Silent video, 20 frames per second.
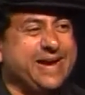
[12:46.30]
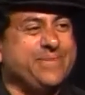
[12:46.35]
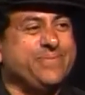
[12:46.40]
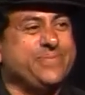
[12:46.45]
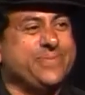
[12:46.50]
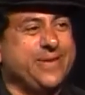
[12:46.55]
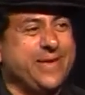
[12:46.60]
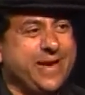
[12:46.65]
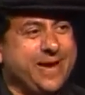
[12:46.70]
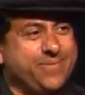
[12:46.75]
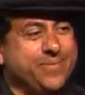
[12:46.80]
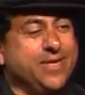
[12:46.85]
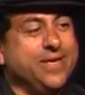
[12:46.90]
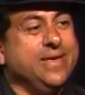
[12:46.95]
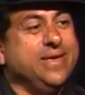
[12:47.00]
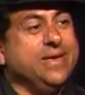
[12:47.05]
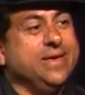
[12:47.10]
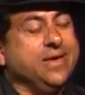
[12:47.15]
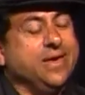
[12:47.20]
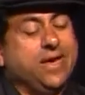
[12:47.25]
Yeah, yeah.
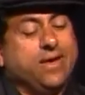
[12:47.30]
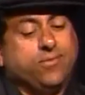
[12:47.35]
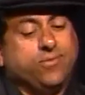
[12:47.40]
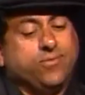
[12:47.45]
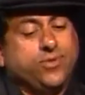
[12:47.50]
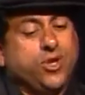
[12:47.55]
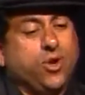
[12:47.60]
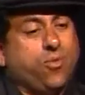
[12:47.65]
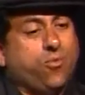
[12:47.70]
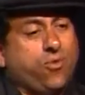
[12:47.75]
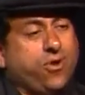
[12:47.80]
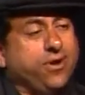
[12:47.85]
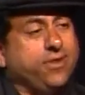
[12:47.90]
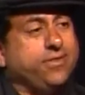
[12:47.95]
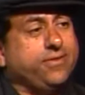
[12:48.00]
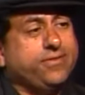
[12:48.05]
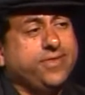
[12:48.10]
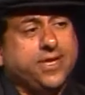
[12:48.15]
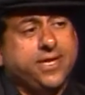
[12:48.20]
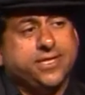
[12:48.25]
One of
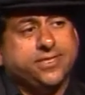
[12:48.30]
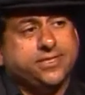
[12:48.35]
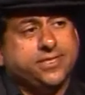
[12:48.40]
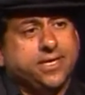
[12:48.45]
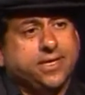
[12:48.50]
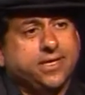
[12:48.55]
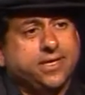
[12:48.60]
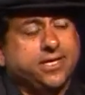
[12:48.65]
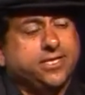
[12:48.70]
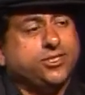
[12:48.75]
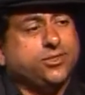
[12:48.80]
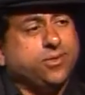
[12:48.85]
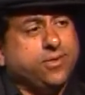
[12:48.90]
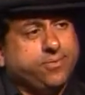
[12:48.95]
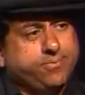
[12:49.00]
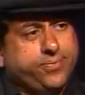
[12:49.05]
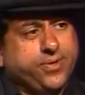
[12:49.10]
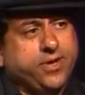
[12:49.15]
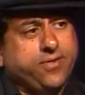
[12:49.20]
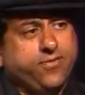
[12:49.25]
the things that has
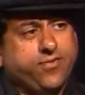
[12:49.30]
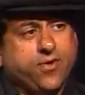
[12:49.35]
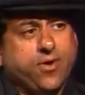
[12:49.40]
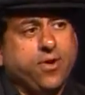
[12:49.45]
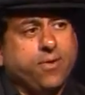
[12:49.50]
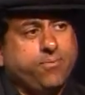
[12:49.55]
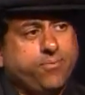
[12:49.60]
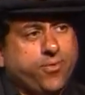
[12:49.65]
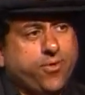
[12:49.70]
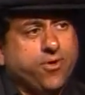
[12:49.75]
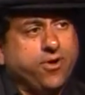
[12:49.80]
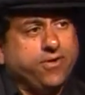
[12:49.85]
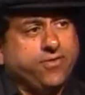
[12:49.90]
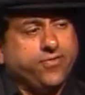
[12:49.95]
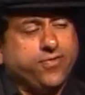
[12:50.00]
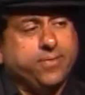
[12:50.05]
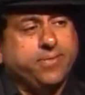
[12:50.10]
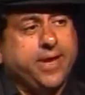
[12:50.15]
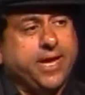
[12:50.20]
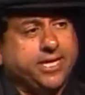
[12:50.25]
been very
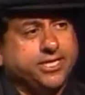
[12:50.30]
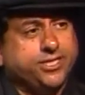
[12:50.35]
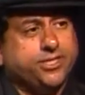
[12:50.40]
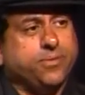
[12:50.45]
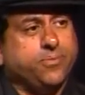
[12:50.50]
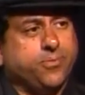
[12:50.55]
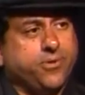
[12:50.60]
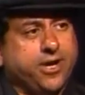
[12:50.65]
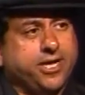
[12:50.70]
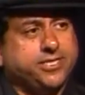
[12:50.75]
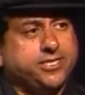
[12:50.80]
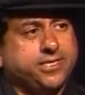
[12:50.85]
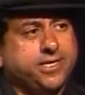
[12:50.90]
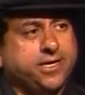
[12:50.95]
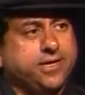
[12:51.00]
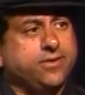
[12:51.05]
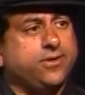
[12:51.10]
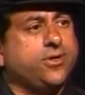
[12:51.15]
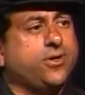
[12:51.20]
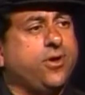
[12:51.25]
important for me as the
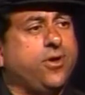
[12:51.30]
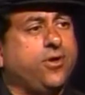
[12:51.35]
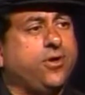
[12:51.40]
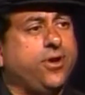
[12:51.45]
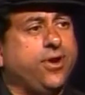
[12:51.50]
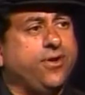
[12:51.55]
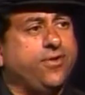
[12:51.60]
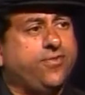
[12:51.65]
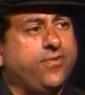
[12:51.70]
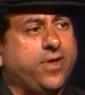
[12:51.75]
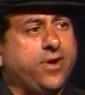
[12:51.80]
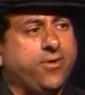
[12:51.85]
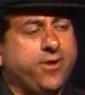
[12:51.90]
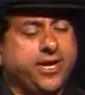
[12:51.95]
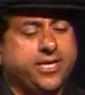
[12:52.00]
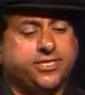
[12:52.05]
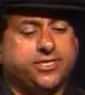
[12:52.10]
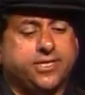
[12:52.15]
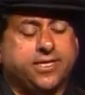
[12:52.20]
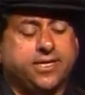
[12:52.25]
president of the Culinary
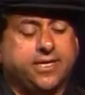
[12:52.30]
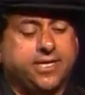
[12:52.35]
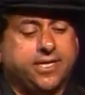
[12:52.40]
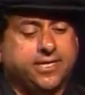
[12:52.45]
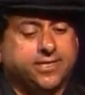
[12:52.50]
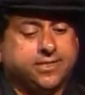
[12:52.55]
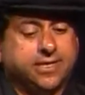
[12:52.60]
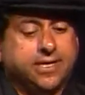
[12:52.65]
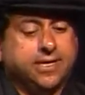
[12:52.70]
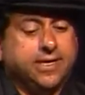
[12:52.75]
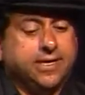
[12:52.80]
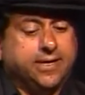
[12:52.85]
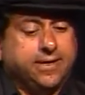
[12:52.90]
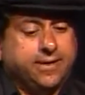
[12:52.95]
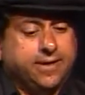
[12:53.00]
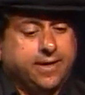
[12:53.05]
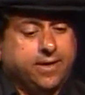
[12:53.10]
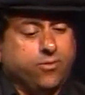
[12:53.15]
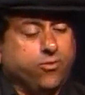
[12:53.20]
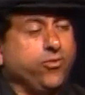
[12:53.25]
Federation is
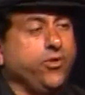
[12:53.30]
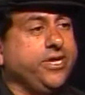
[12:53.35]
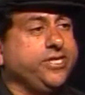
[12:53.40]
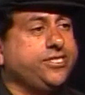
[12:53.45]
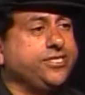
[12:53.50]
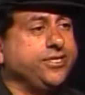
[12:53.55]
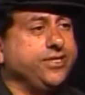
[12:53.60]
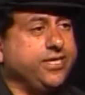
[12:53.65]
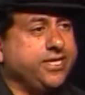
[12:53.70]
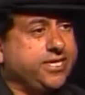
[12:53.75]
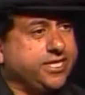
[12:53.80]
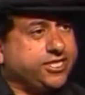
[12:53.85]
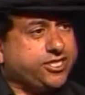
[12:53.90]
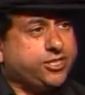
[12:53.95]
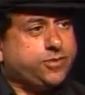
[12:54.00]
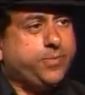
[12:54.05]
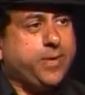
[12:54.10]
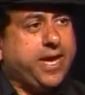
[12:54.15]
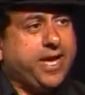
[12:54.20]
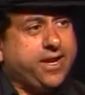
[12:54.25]
reaching the
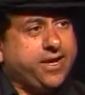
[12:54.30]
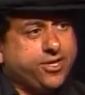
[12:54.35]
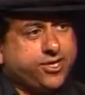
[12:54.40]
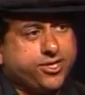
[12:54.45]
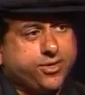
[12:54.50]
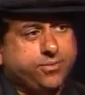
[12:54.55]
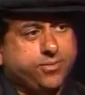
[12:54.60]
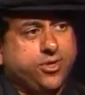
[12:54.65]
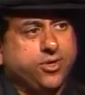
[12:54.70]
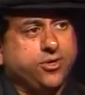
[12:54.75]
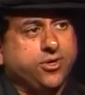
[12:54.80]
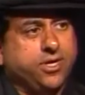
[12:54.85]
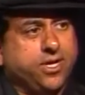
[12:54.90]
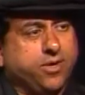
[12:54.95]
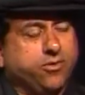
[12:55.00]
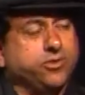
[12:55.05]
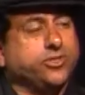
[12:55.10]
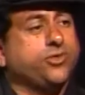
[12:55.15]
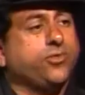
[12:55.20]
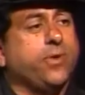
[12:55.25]
Hispanic
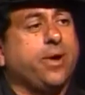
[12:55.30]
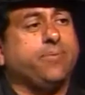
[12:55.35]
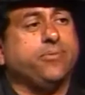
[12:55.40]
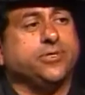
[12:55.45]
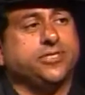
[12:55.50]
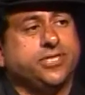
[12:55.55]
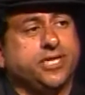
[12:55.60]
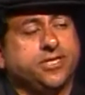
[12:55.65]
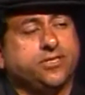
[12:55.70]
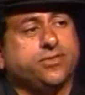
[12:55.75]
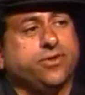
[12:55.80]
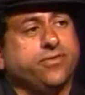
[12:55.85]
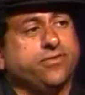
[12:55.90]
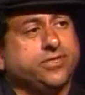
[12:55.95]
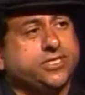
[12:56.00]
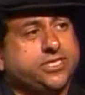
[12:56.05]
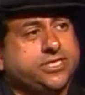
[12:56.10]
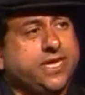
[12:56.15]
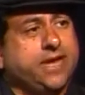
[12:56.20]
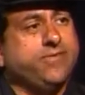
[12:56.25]
community, which represents
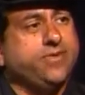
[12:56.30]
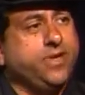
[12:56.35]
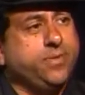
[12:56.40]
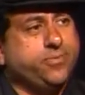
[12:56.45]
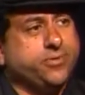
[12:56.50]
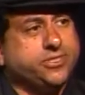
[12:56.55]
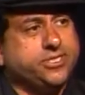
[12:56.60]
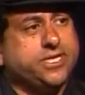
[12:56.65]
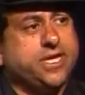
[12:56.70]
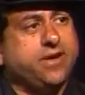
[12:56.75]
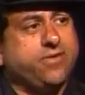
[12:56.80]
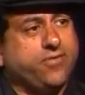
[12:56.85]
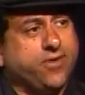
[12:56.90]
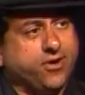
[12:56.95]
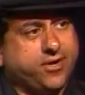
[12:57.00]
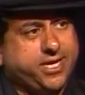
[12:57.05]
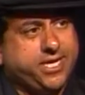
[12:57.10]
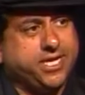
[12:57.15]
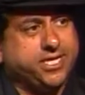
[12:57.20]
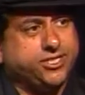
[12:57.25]
over 70% of
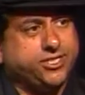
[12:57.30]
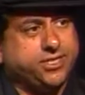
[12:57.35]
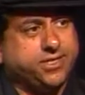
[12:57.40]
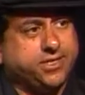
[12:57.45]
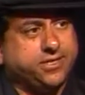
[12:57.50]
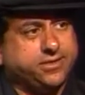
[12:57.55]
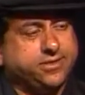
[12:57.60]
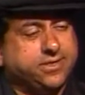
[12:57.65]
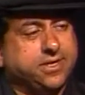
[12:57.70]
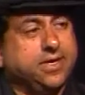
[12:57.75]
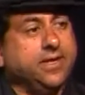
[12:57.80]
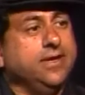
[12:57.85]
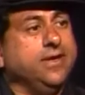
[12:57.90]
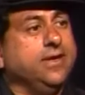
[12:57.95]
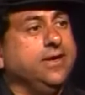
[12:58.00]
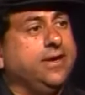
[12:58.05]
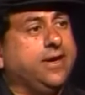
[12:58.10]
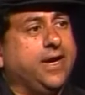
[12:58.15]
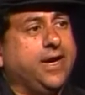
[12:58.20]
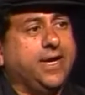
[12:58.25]
our kitchens.
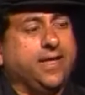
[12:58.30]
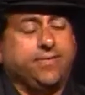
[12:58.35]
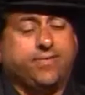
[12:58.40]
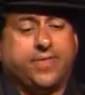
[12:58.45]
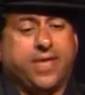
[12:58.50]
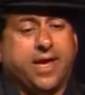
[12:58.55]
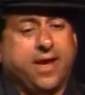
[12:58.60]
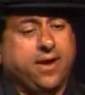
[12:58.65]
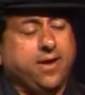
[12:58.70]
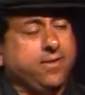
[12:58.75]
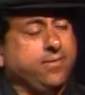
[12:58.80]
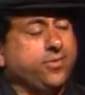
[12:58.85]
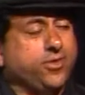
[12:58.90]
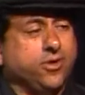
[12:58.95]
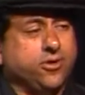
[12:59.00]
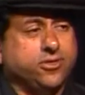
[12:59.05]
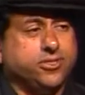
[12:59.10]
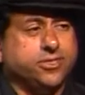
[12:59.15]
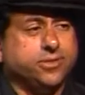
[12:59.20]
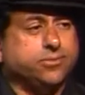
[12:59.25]

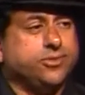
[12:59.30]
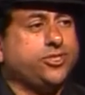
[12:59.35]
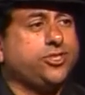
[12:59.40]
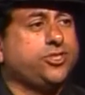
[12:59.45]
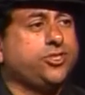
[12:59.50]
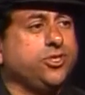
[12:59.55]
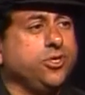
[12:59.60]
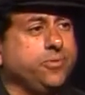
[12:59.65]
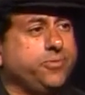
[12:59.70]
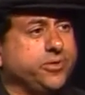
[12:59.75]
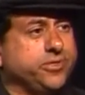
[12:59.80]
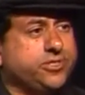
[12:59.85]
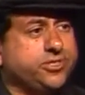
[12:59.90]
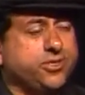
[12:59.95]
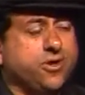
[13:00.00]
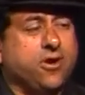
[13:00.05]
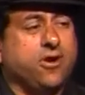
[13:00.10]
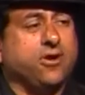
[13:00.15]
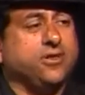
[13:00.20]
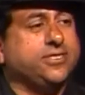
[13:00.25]
There are some
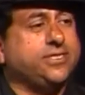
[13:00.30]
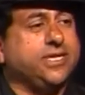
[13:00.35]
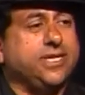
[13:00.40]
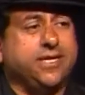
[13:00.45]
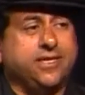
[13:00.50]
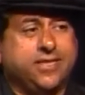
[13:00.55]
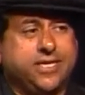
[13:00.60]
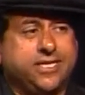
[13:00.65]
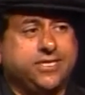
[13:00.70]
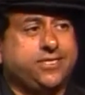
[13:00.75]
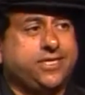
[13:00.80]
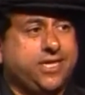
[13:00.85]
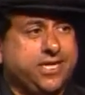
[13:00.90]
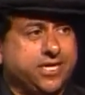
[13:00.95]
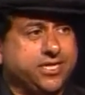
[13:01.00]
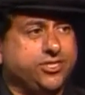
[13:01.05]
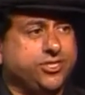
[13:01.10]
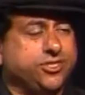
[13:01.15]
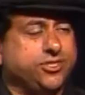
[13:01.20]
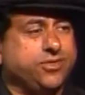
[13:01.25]
superstars in these
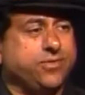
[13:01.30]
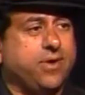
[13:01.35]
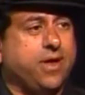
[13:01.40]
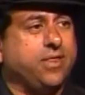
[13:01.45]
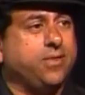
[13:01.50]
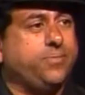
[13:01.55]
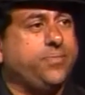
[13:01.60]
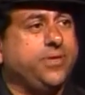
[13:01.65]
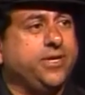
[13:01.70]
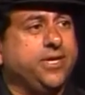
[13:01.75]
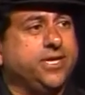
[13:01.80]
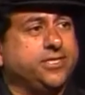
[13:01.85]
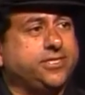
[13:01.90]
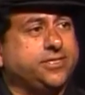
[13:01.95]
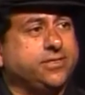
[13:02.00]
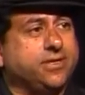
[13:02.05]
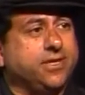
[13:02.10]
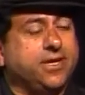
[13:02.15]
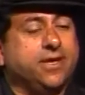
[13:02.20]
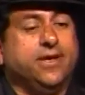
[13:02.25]
kitchens around the
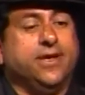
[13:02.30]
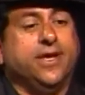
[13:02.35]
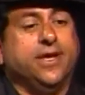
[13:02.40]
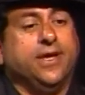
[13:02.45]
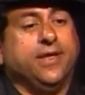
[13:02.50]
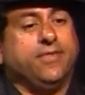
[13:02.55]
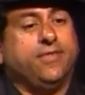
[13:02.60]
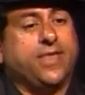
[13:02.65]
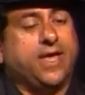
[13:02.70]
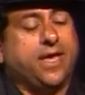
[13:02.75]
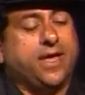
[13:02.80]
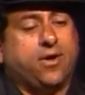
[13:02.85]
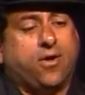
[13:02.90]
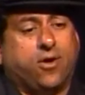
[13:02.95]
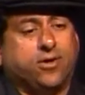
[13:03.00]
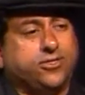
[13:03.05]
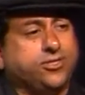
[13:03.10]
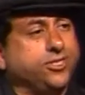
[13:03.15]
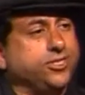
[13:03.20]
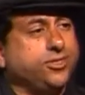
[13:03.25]
peninsula that
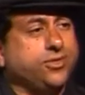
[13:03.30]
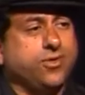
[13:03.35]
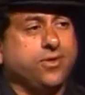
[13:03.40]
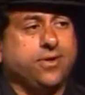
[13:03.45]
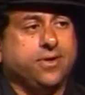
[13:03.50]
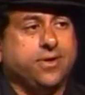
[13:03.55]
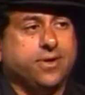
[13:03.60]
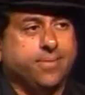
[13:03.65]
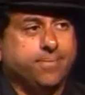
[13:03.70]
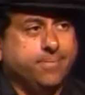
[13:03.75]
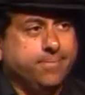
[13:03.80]
are just doing an